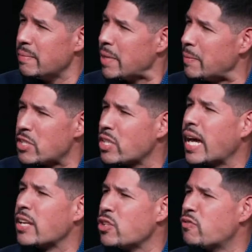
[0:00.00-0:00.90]
Maybe
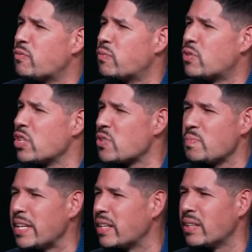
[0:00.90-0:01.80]
tonight you've just
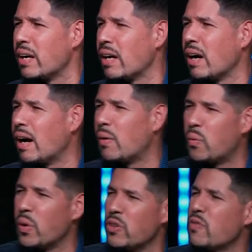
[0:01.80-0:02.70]
made a, a, a,
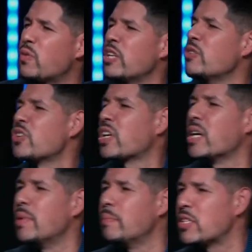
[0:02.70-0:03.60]
a you've renewed your
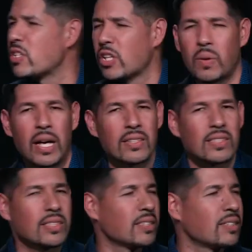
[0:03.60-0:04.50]
commitment to Christ.
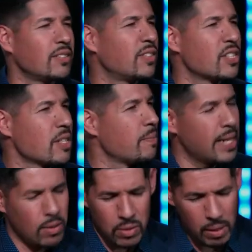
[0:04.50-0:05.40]
You just said,
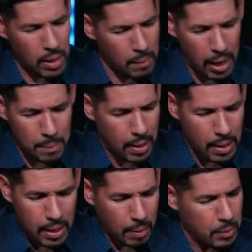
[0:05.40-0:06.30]
man, Lord, i I'm
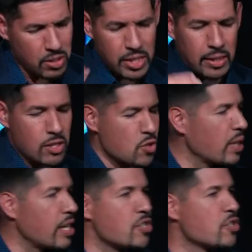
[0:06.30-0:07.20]
I'm going to take this
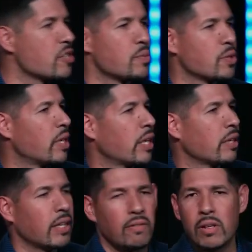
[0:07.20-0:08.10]
relationship to another
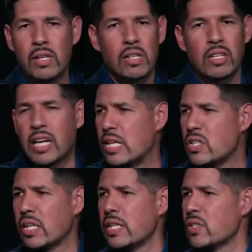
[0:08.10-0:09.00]
level.
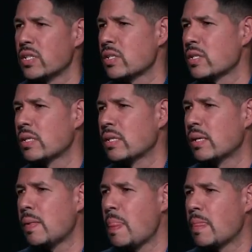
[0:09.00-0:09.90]
Congratulations.
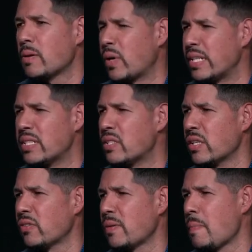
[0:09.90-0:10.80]
Great
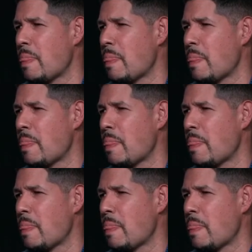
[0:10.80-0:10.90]
decision.